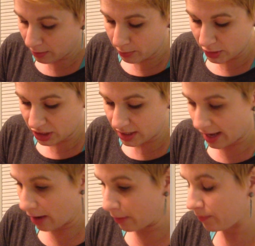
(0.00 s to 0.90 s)
going to push it
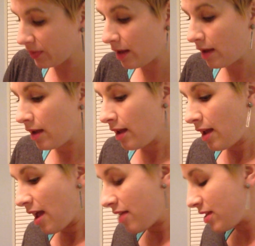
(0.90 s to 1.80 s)
down.
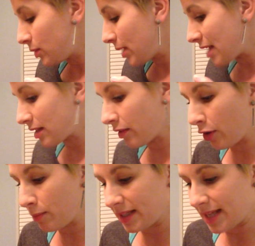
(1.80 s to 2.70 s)
And this one has a
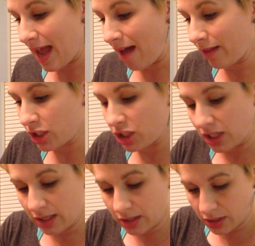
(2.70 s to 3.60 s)
little metallic
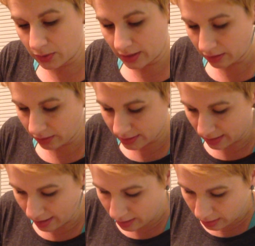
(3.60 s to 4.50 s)
sheen to it, it looks
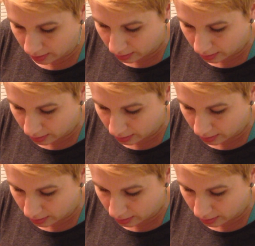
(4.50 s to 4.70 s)
like,